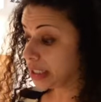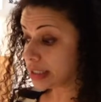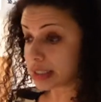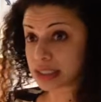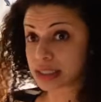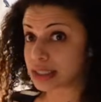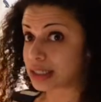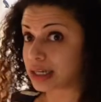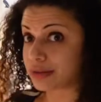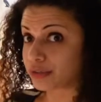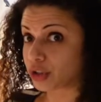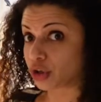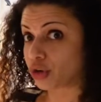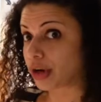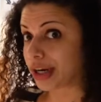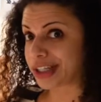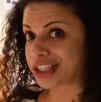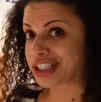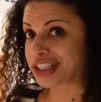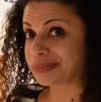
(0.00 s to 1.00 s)
Still haven't
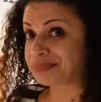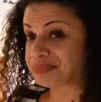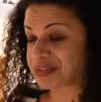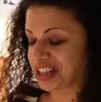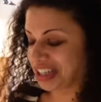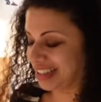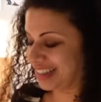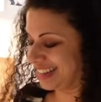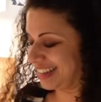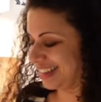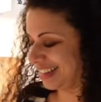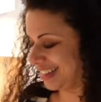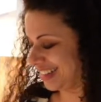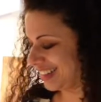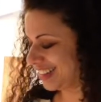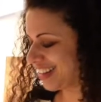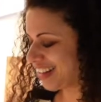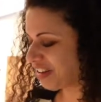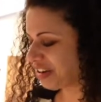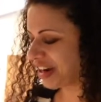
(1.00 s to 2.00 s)
cracked it.
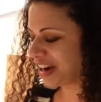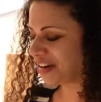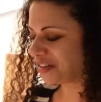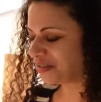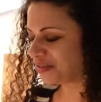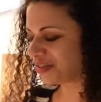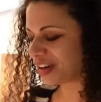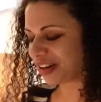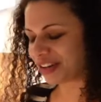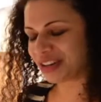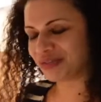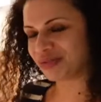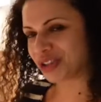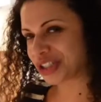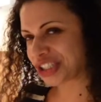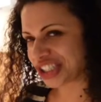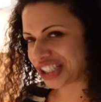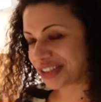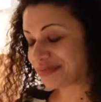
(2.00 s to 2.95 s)
They are very mushy.